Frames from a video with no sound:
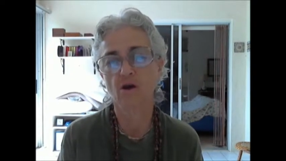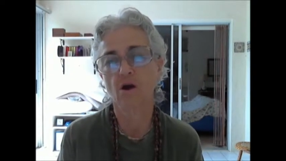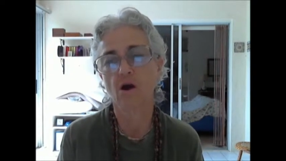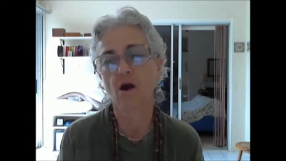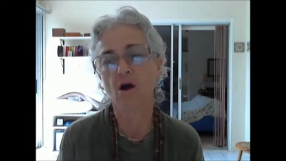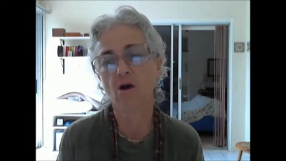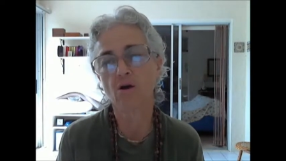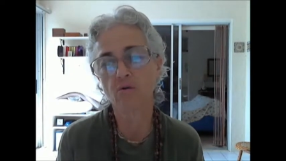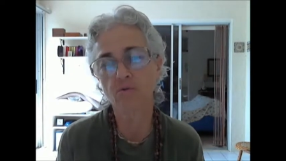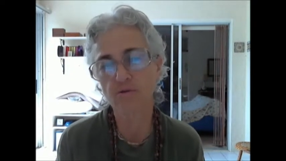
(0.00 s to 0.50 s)

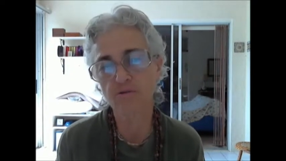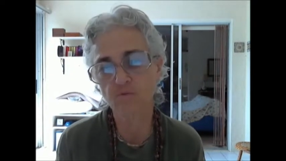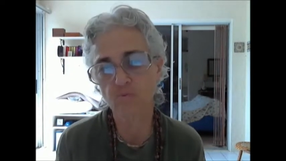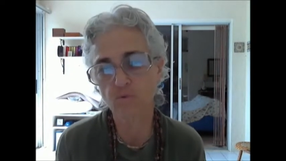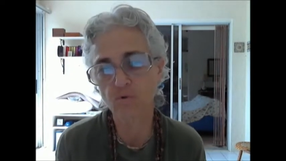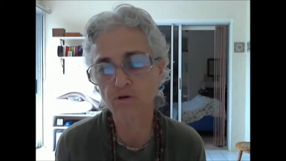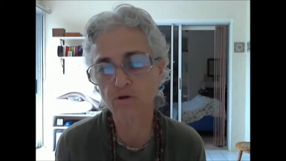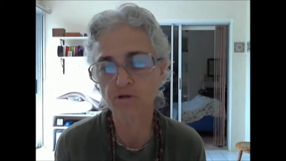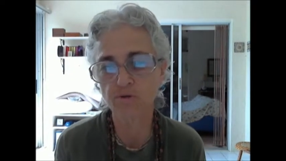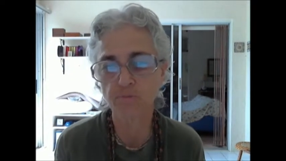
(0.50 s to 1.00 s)
always
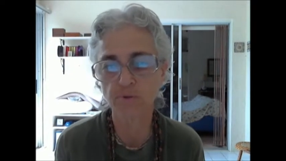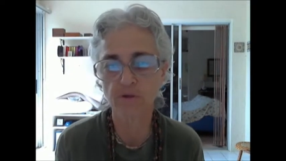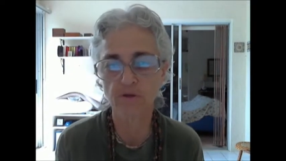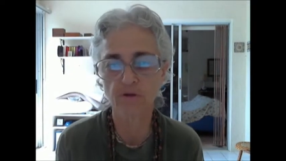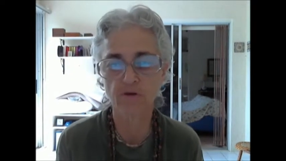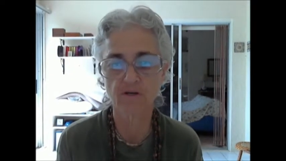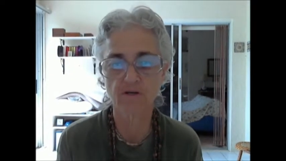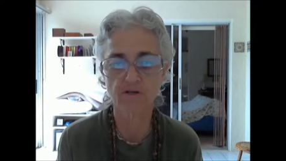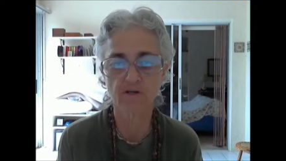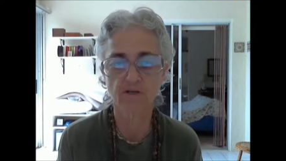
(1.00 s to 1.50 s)
worshipping
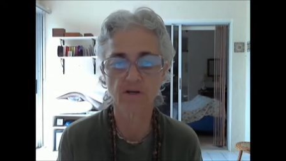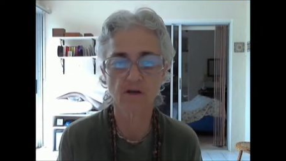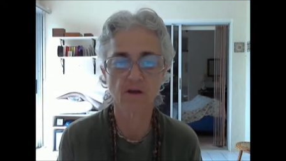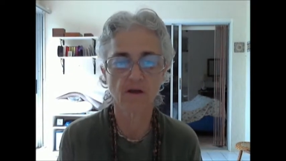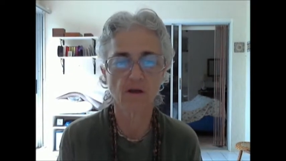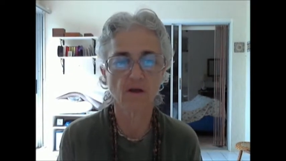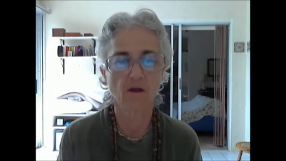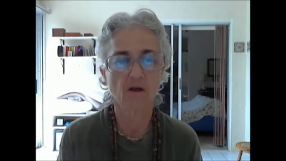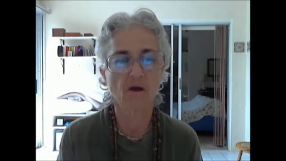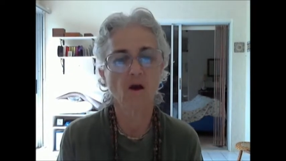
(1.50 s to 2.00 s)
Krishna,
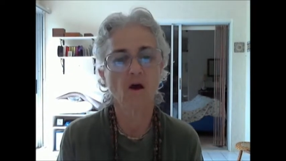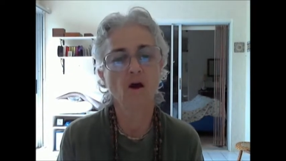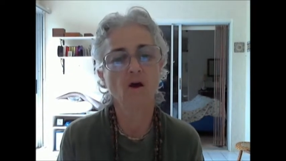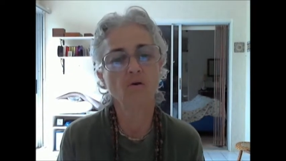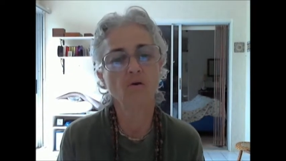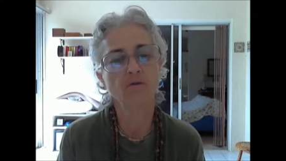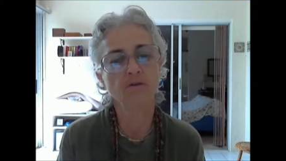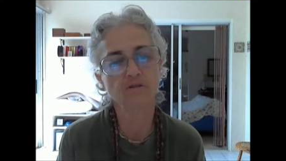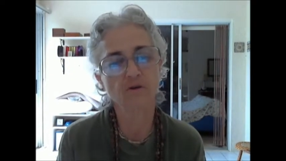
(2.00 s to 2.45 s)
always